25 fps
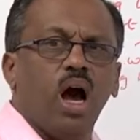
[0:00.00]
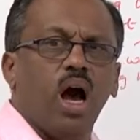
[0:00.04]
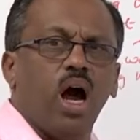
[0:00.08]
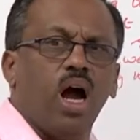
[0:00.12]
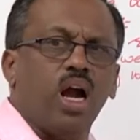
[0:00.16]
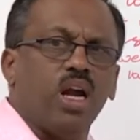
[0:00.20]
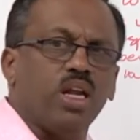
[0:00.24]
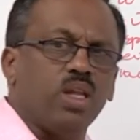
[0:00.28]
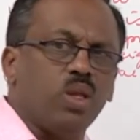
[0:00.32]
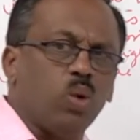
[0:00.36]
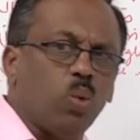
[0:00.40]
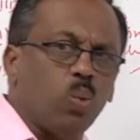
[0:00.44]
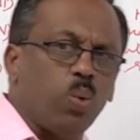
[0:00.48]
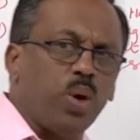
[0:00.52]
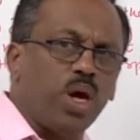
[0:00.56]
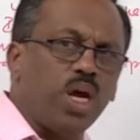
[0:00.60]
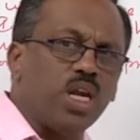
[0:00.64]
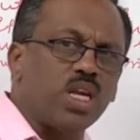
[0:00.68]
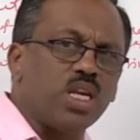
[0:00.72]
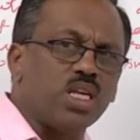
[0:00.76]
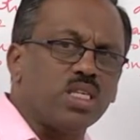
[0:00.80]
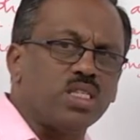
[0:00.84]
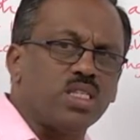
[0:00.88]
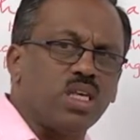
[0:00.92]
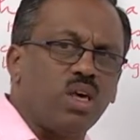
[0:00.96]
and the
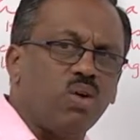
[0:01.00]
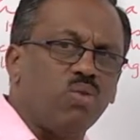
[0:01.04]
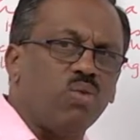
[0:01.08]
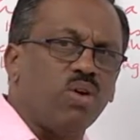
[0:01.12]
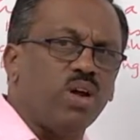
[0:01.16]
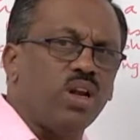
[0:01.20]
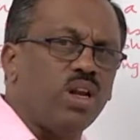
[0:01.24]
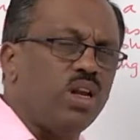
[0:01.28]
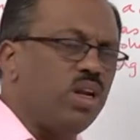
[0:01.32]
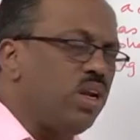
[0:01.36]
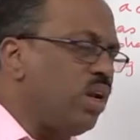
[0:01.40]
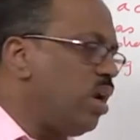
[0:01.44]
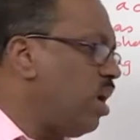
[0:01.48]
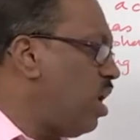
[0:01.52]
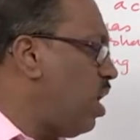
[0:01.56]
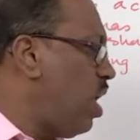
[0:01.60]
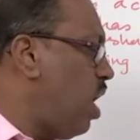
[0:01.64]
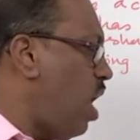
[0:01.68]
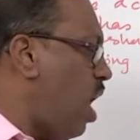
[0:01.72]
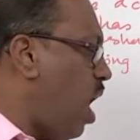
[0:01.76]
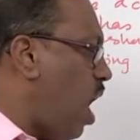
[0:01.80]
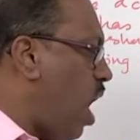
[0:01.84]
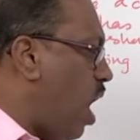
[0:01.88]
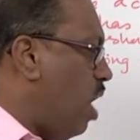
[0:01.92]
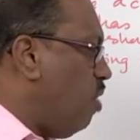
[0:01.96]
weight is given
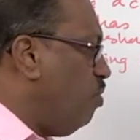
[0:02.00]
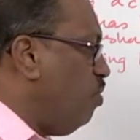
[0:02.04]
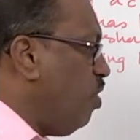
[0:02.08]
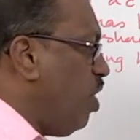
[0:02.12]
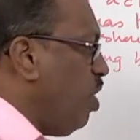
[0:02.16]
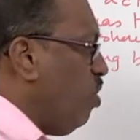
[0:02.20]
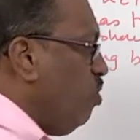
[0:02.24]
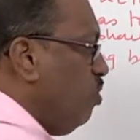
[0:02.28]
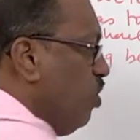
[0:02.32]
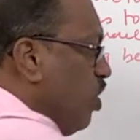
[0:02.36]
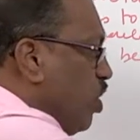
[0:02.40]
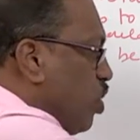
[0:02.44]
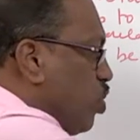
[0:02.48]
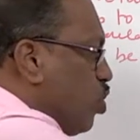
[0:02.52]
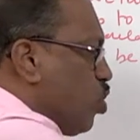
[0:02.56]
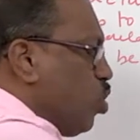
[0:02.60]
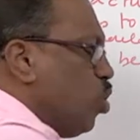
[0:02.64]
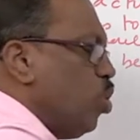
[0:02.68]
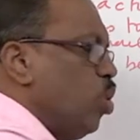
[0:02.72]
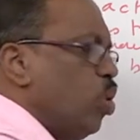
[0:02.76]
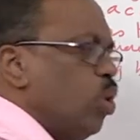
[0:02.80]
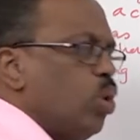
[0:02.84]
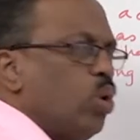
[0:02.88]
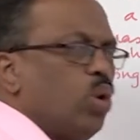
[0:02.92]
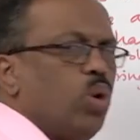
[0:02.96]
and we wish
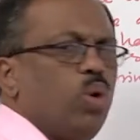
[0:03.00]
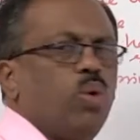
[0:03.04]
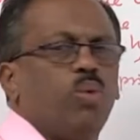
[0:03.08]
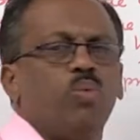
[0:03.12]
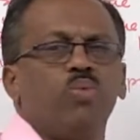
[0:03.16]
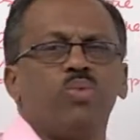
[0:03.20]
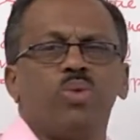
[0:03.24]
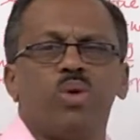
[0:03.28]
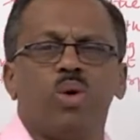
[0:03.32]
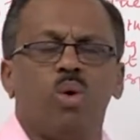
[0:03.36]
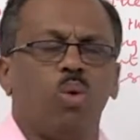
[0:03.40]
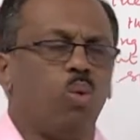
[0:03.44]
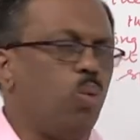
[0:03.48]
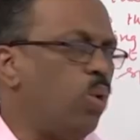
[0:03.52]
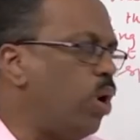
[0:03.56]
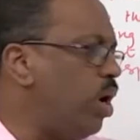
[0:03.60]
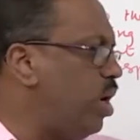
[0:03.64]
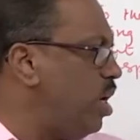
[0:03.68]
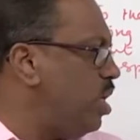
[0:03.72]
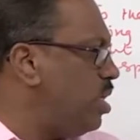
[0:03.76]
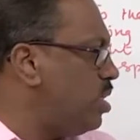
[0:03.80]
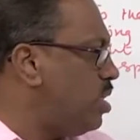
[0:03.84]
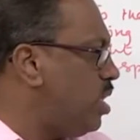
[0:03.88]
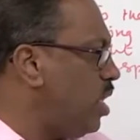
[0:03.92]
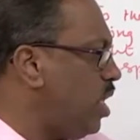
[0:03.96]
to know
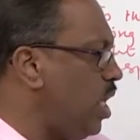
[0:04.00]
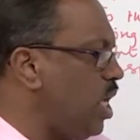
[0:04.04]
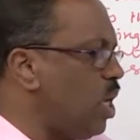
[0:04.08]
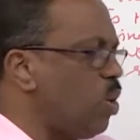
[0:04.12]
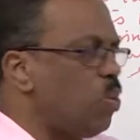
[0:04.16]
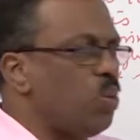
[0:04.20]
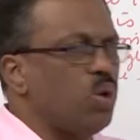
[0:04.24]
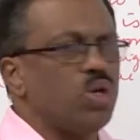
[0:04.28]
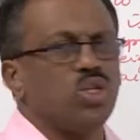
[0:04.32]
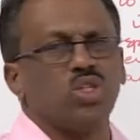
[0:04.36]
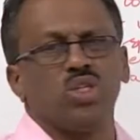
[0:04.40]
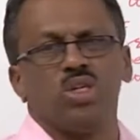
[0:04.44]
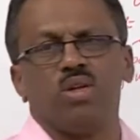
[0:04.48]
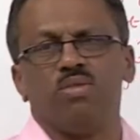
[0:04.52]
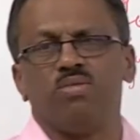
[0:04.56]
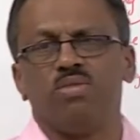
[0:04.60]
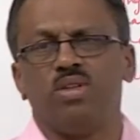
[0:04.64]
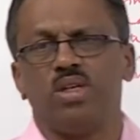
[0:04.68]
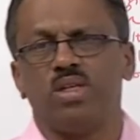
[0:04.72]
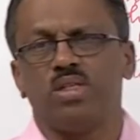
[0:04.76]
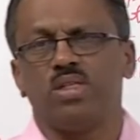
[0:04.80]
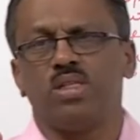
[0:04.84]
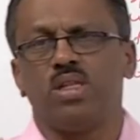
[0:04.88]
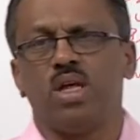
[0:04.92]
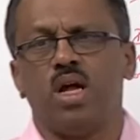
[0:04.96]
what is the equation of
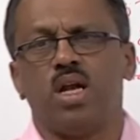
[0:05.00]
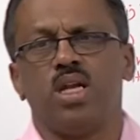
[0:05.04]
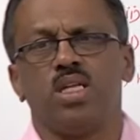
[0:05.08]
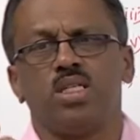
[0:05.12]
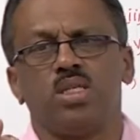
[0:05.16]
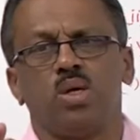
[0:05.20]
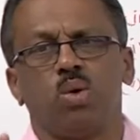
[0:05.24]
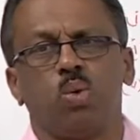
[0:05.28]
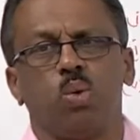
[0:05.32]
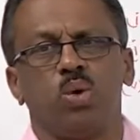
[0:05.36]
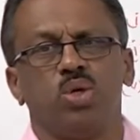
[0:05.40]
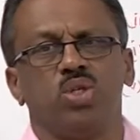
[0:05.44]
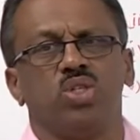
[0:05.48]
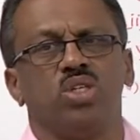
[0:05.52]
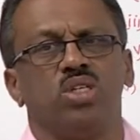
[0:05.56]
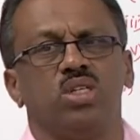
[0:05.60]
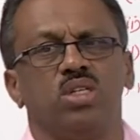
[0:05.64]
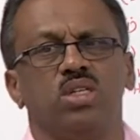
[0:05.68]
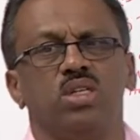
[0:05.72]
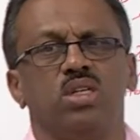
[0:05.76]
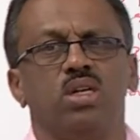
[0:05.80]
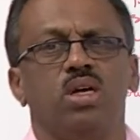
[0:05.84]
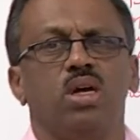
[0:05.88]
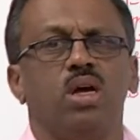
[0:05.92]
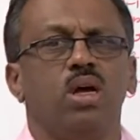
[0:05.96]
this. That is the question.
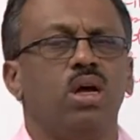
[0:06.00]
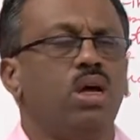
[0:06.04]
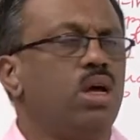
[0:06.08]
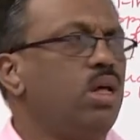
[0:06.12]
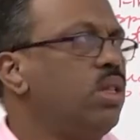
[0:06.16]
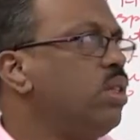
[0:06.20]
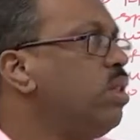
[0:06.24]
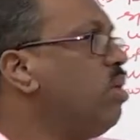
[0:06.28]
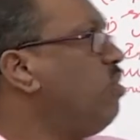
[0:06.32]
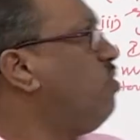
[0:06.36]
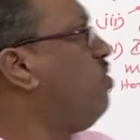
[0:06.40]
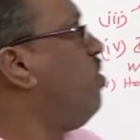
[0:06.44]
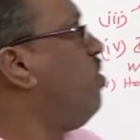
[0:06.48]
The